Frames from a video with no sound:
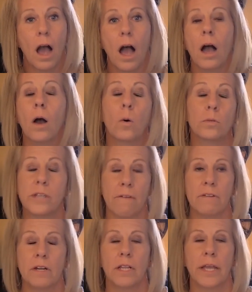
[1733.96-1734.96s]
Oh,
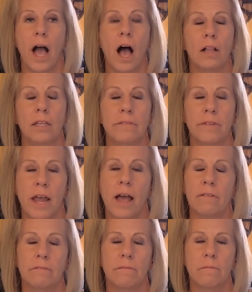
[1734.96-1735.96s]
definitely. I'll even
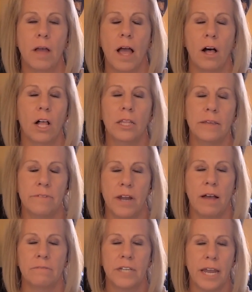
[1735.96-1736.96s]

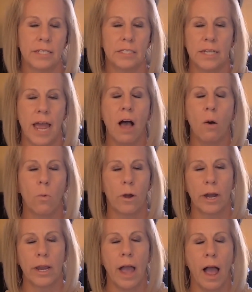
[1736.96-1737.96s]
have days now
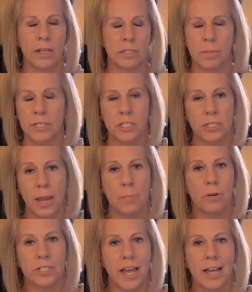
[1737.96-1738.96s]
where as much as I
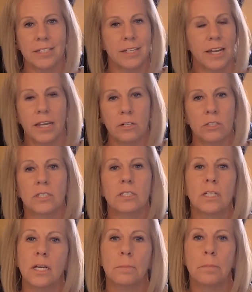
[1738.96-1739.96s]
protect it, it'll slip,